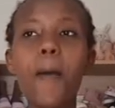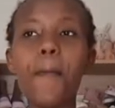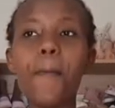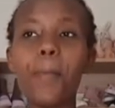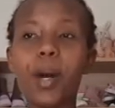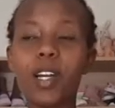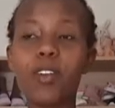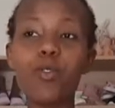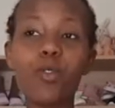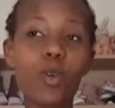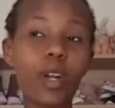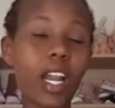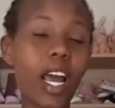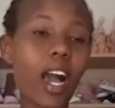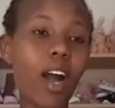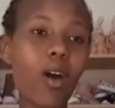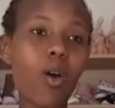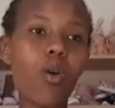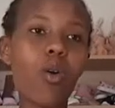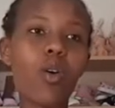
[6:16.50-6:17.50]
But for
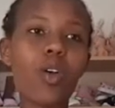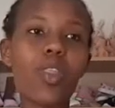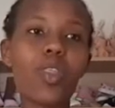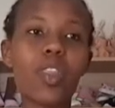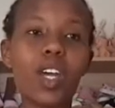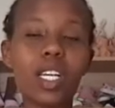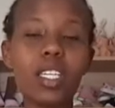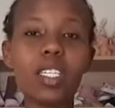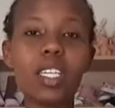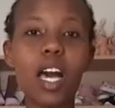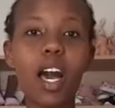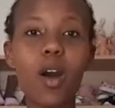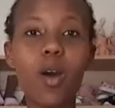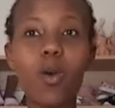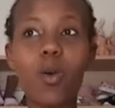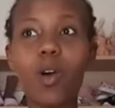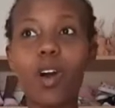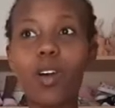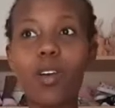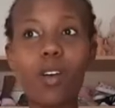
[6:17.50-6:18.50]
now, that's
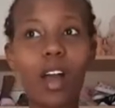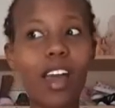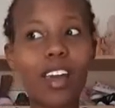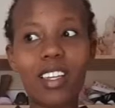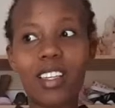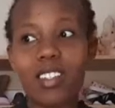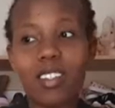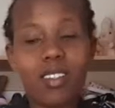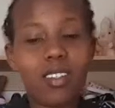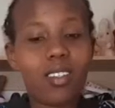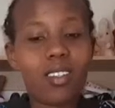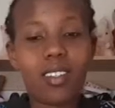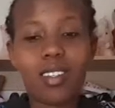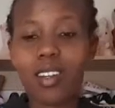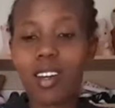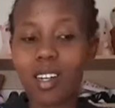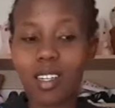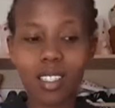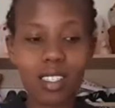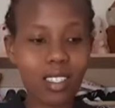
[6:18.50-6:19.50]
how I just
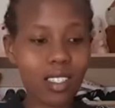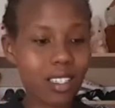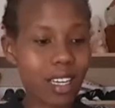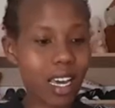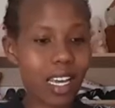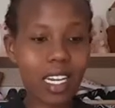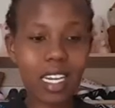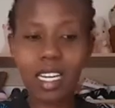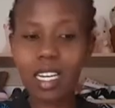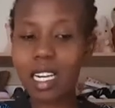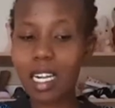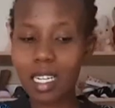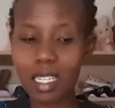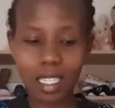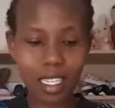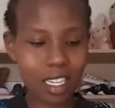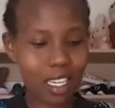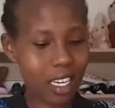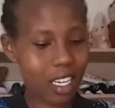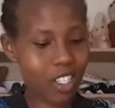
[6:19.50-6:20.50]
start. I
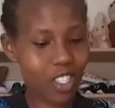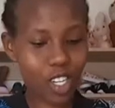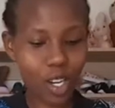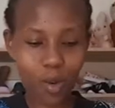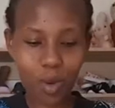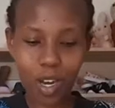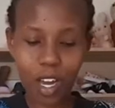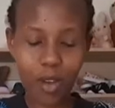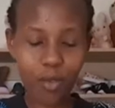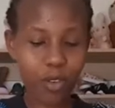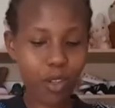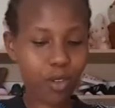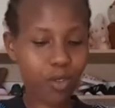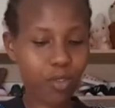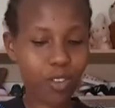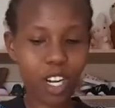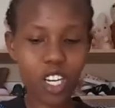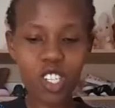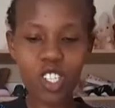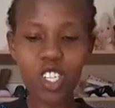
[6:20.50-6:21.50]
declutter, I shower, I feel
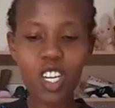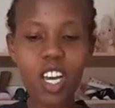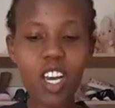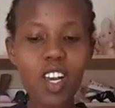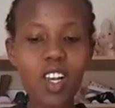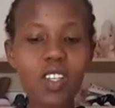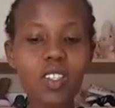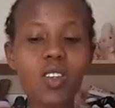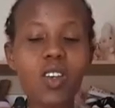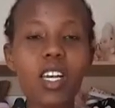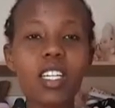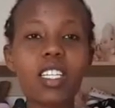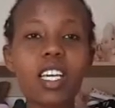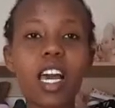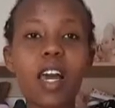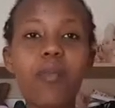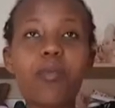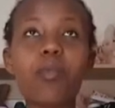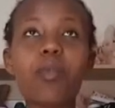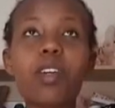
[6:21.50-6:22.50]
fresh so that
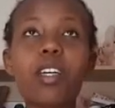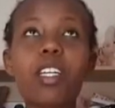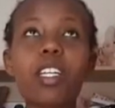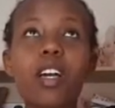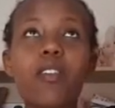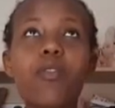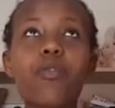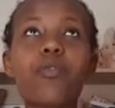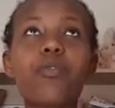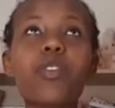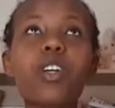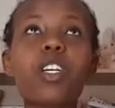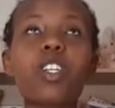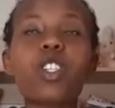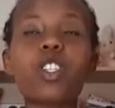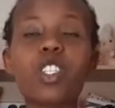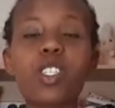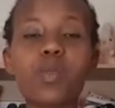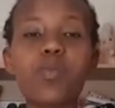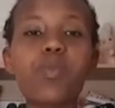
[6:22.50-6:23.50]
I'm in a fresh
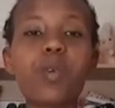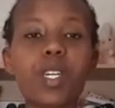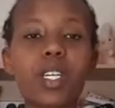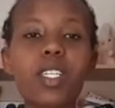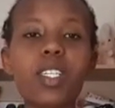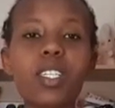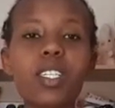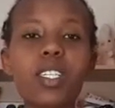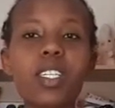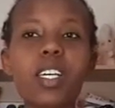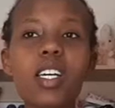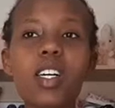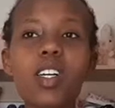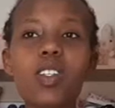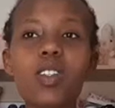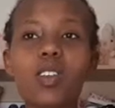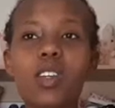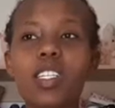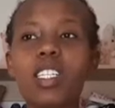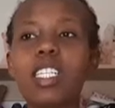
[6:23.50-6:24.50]
space
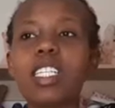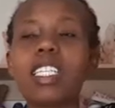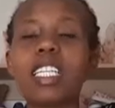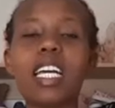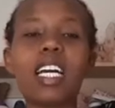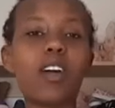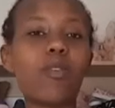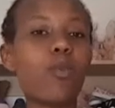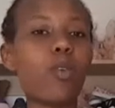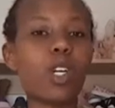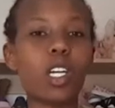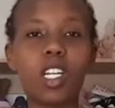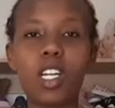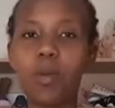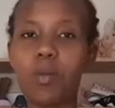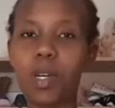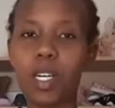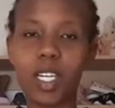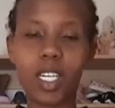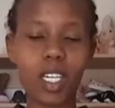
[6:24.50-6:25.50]
so that it's like I'm woken up
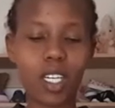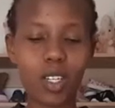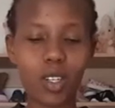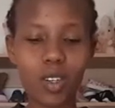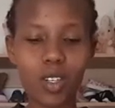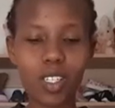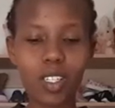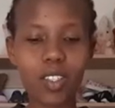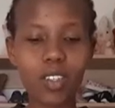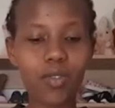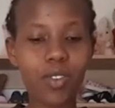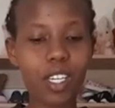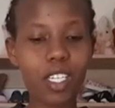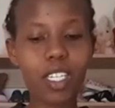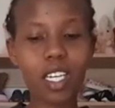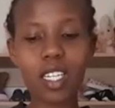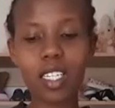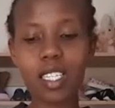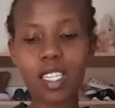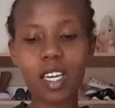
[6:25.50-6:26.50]
again. Because if I
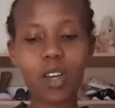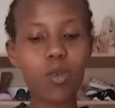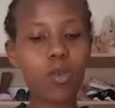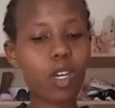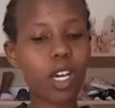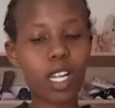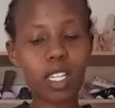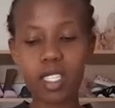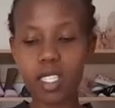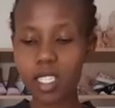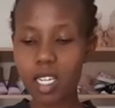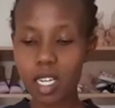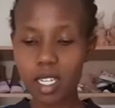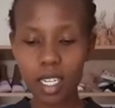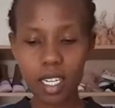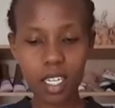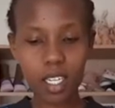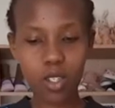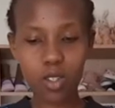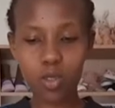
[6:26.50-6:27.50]
start saying, okay, I'll start
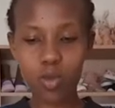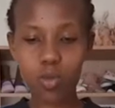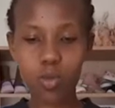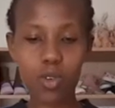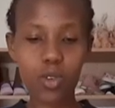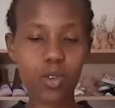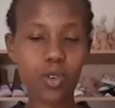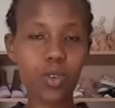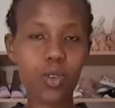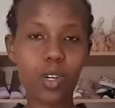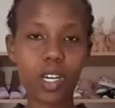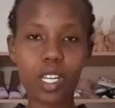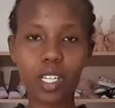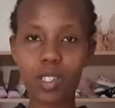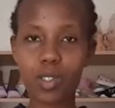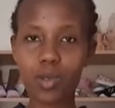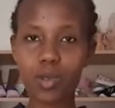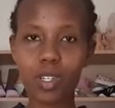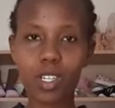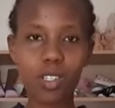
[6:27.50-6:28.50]
again tomorrow and
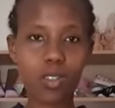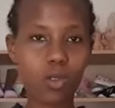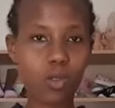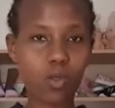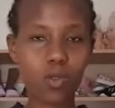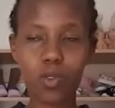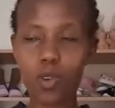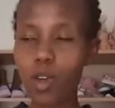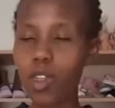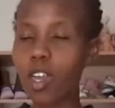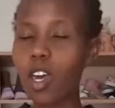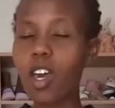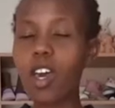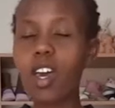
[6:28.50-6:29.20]
so on and so forth,